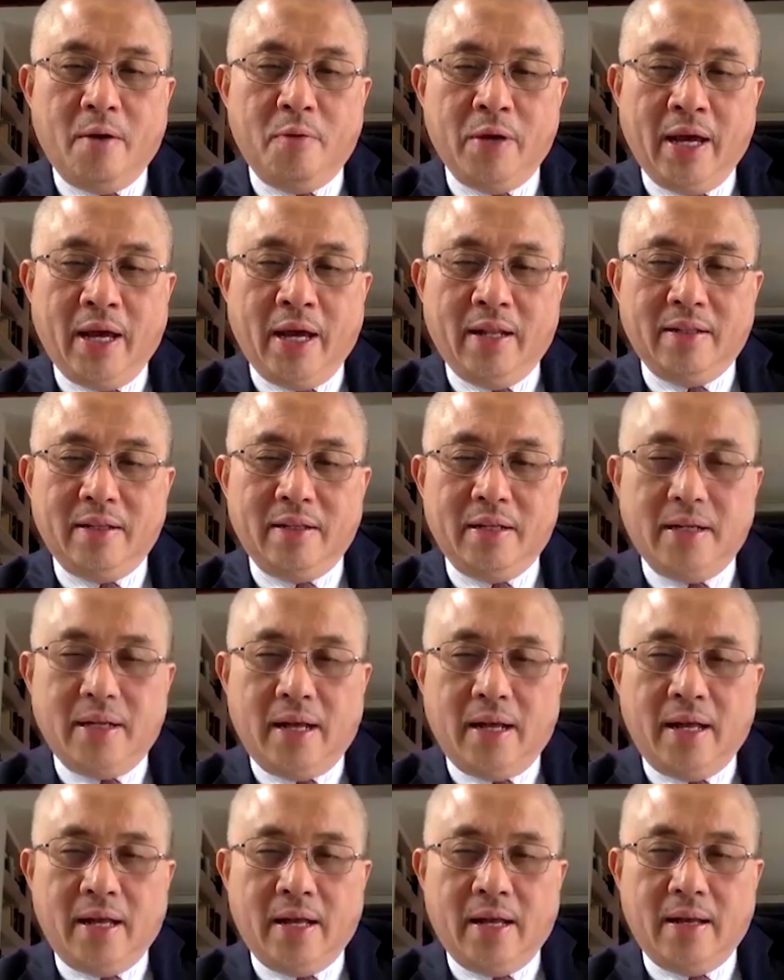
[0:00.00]
We had,
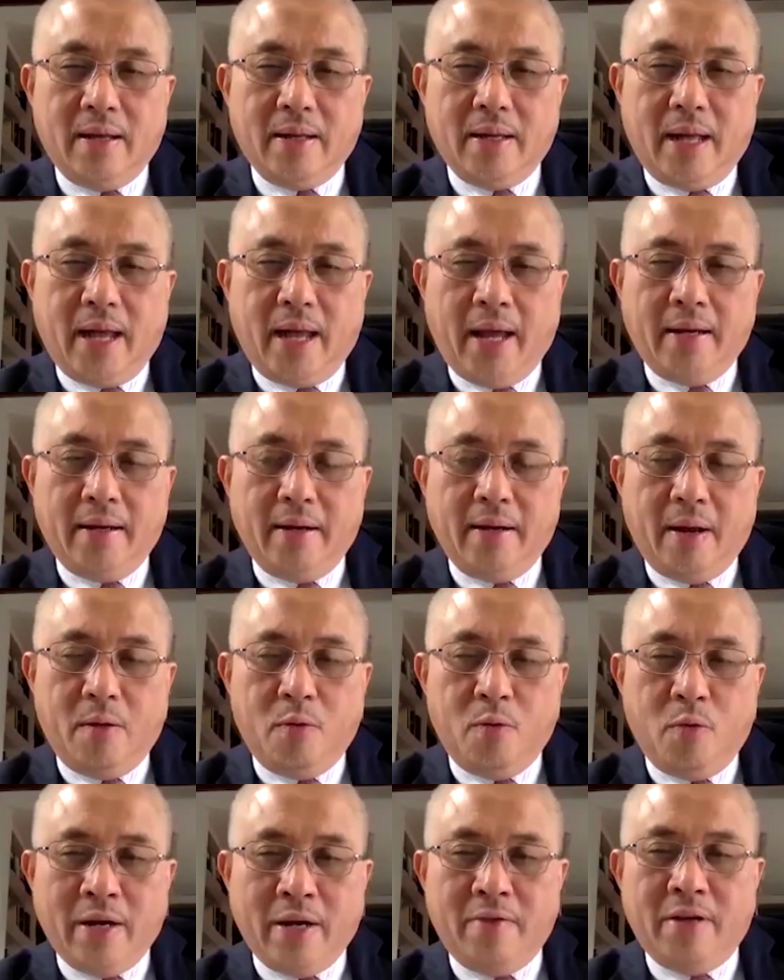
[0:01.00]

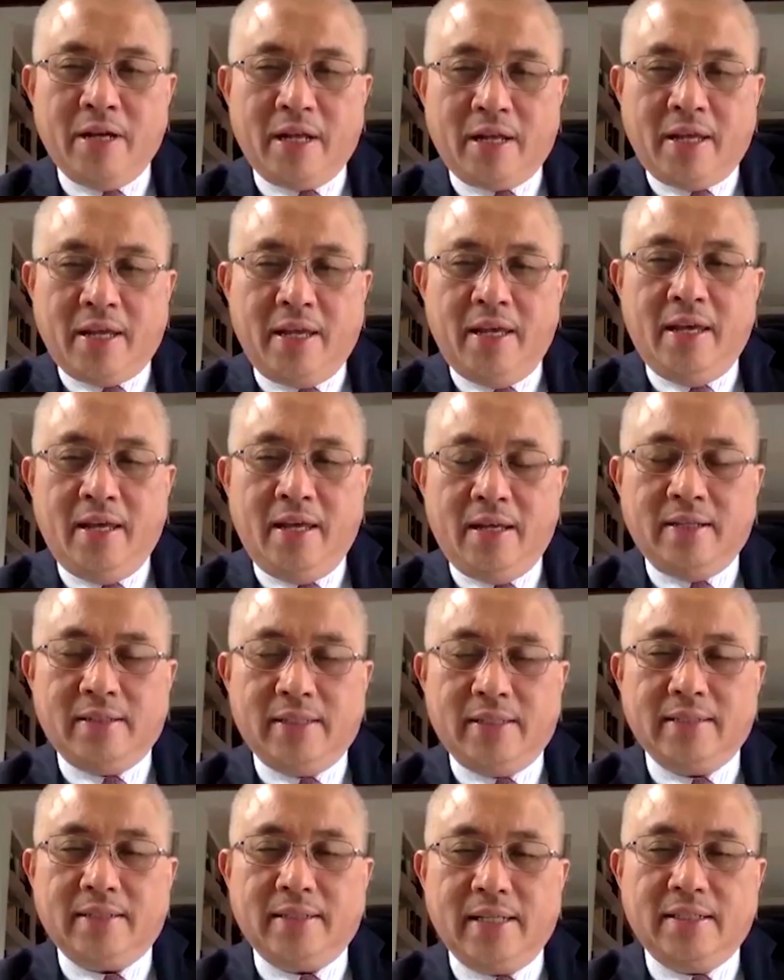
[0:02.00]
and one of the key
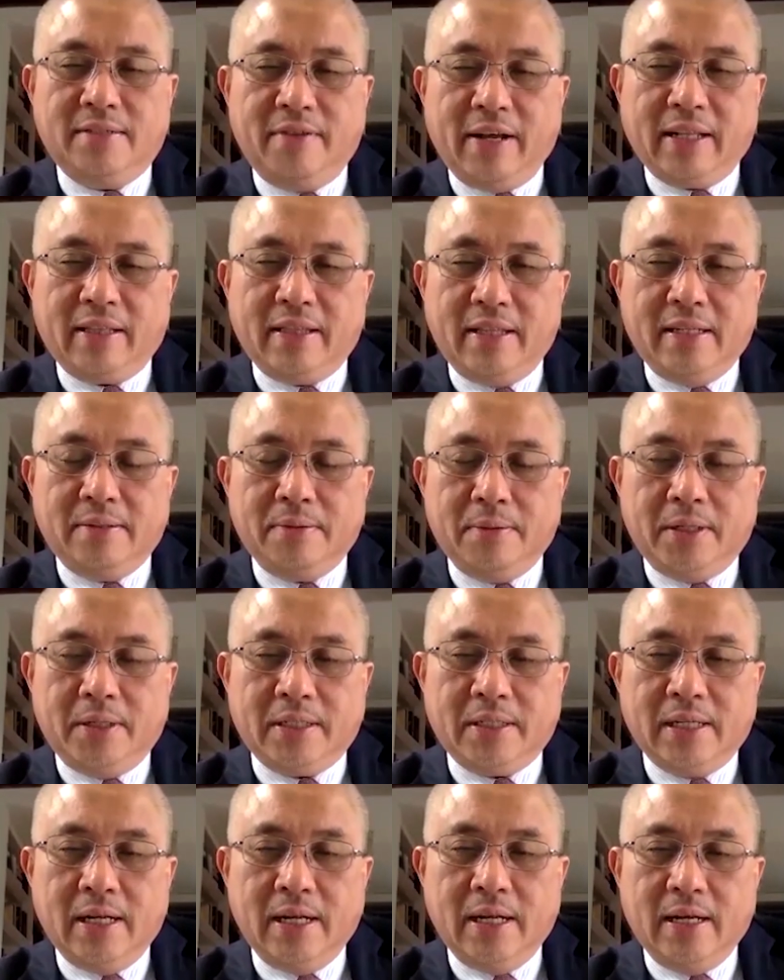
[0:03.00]
success factors
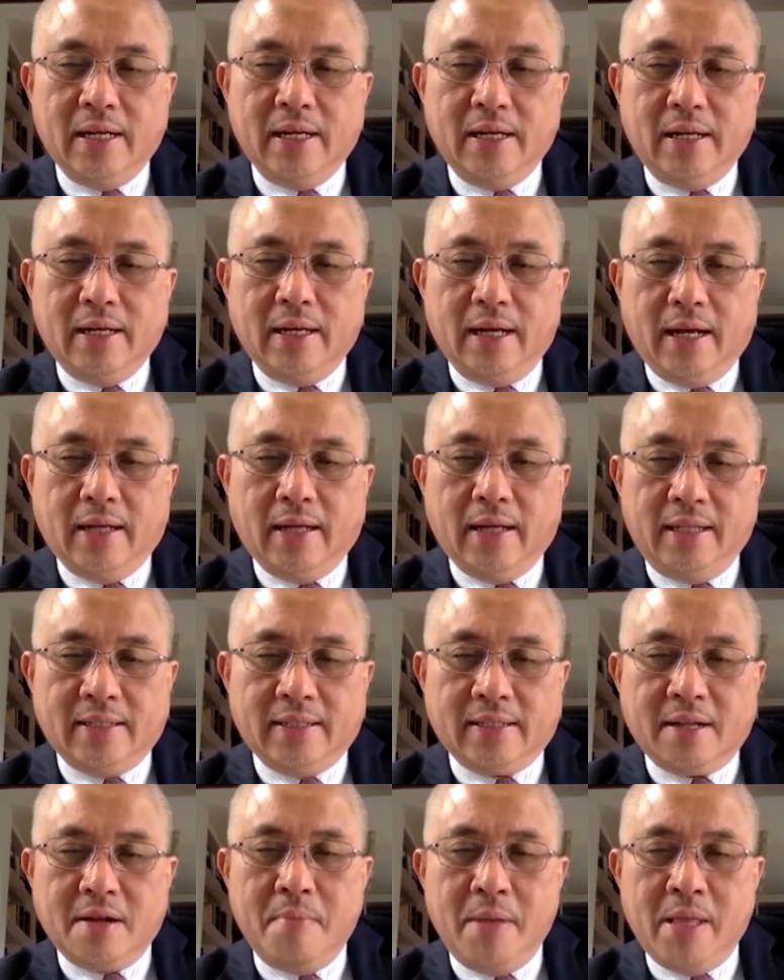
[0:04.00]
was
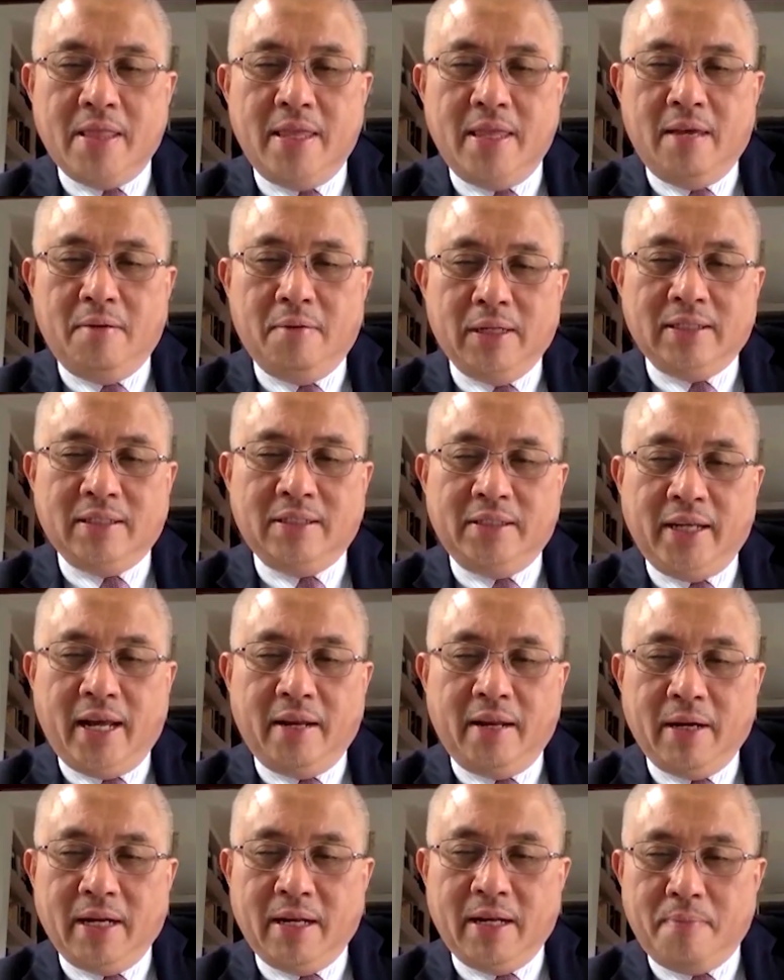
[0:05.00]
this committee was
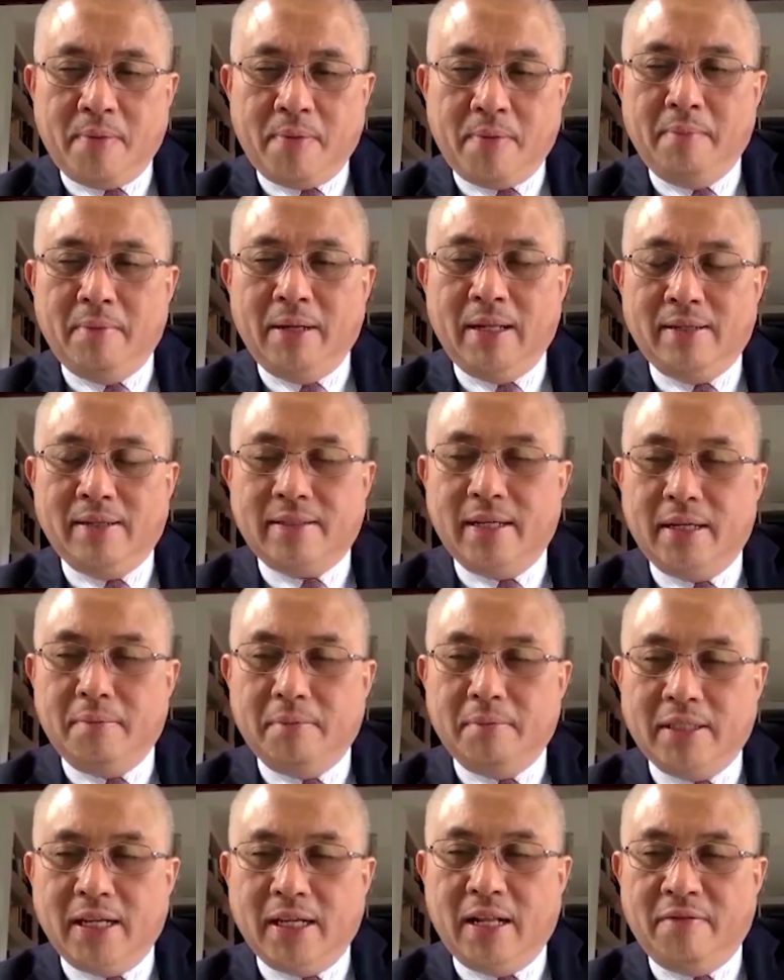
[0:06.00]
chaired by the Prime Minister
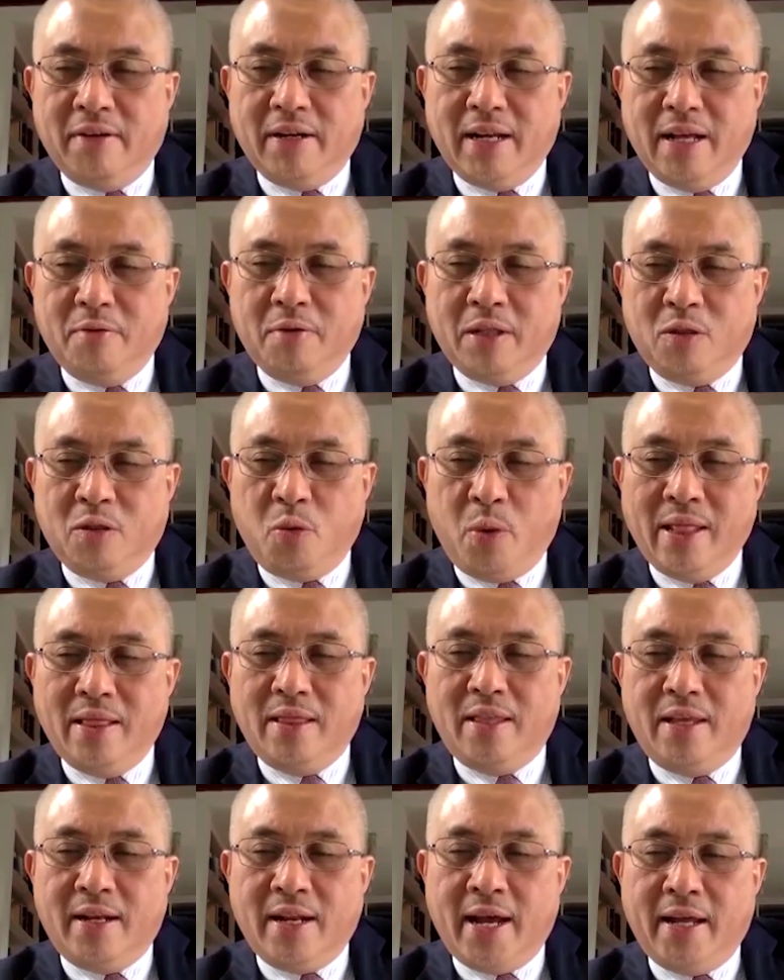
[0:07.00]
himself, and there were
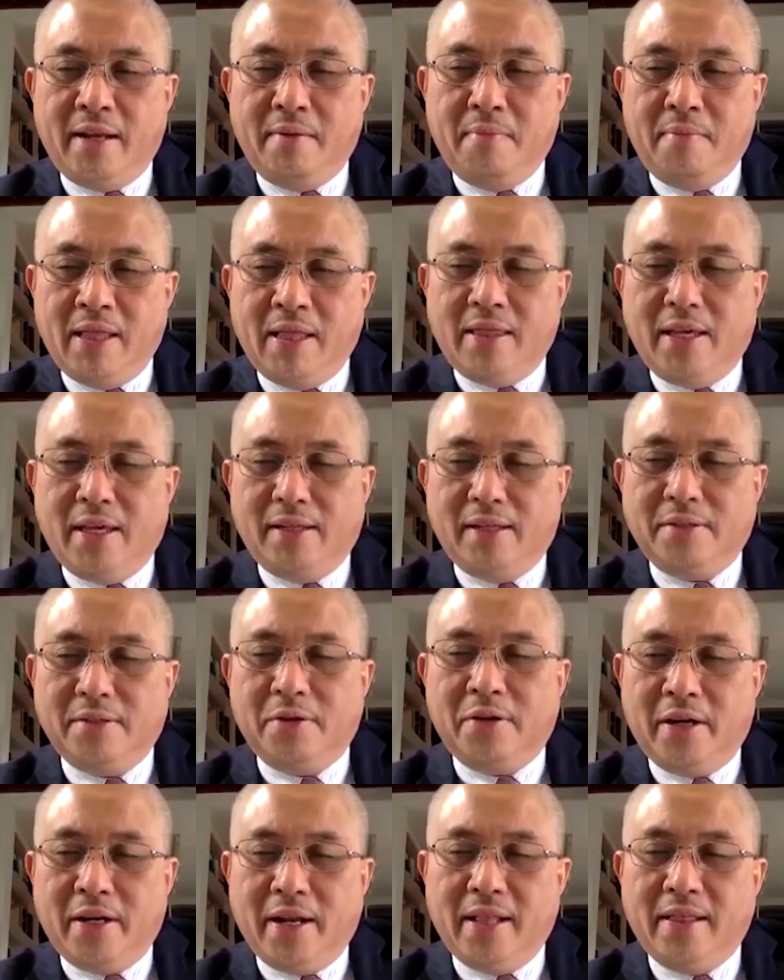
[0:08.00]
29 meetings
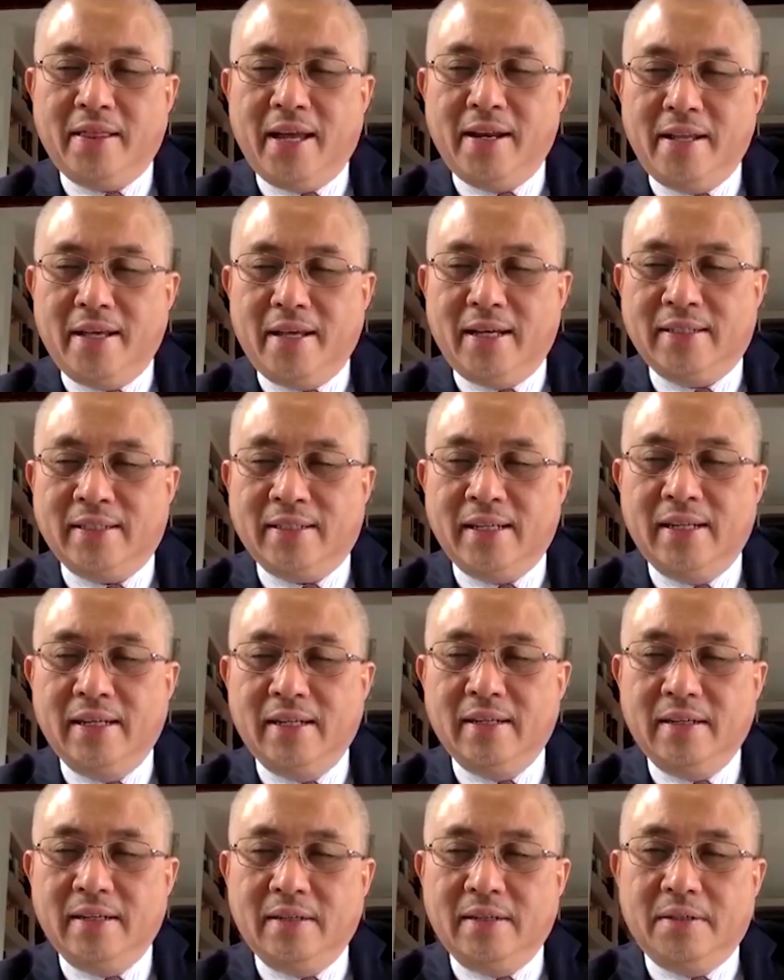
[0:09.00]
during that 10 years.
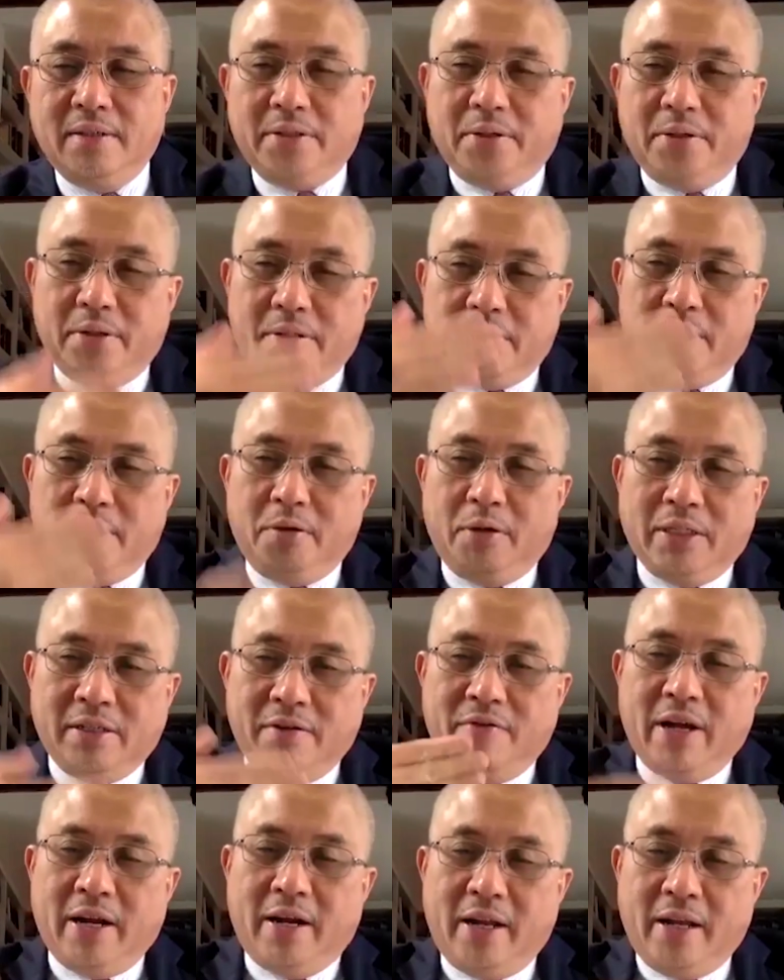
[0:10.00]
So it was
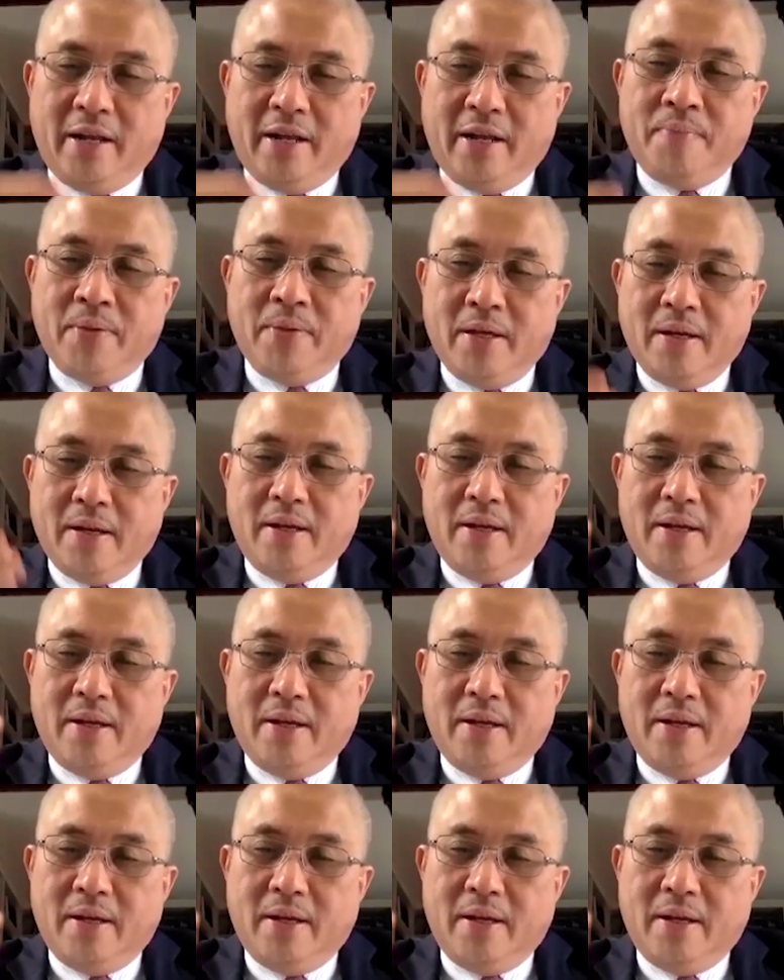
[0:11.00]
a very,